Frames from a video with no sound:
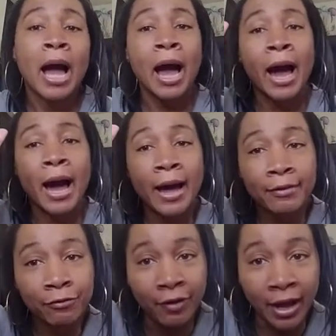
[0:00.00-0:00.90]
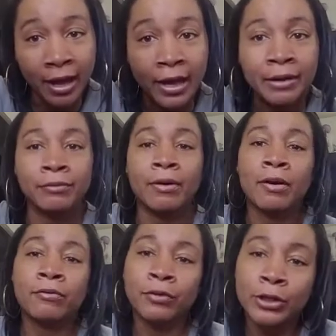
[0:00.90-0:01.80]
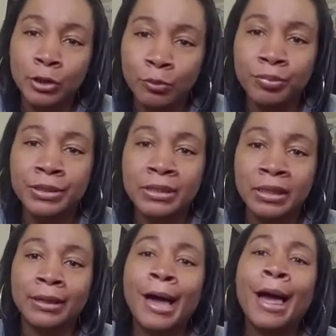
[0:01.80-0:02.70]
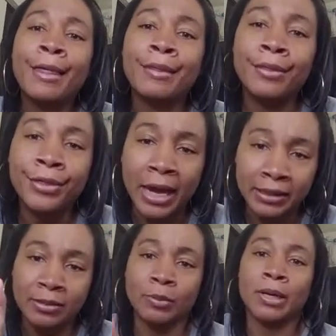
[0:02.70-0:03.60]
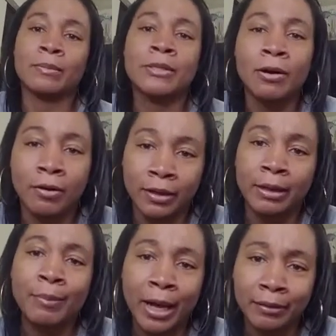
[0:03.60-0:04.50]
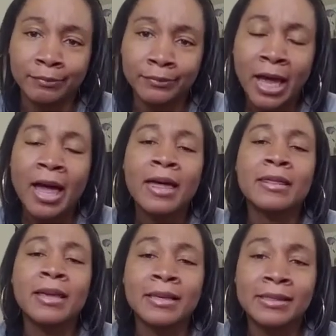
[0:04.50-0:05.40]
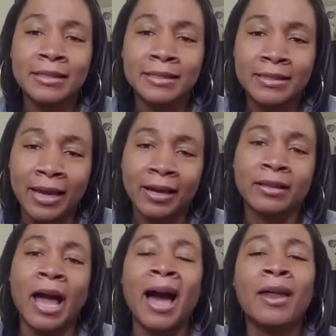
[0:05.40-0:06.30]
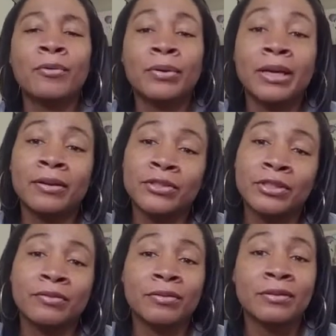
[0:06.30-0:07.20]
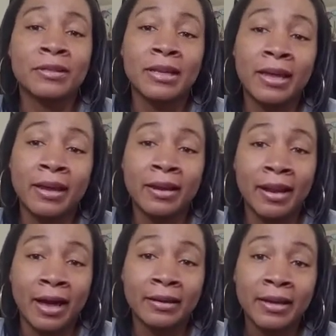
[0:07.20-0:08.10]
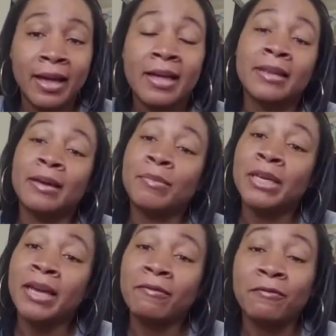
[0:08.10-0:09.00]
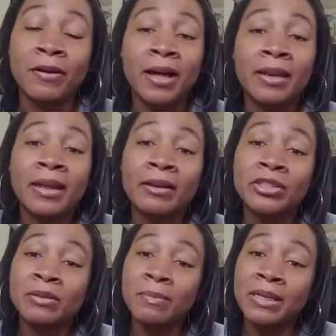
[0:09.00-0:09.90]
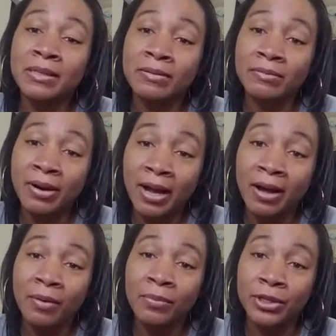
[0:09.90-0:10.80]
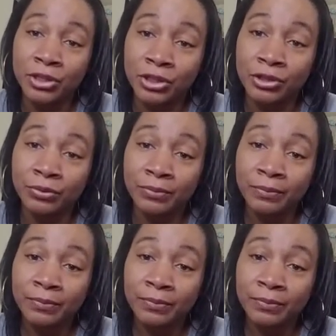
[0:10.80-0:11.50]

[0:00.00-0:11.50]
High five for you, Priscilla. That's what I'm talking about. That's exactly, I don't care if she the first lady or not. Let me find out she messing around with you.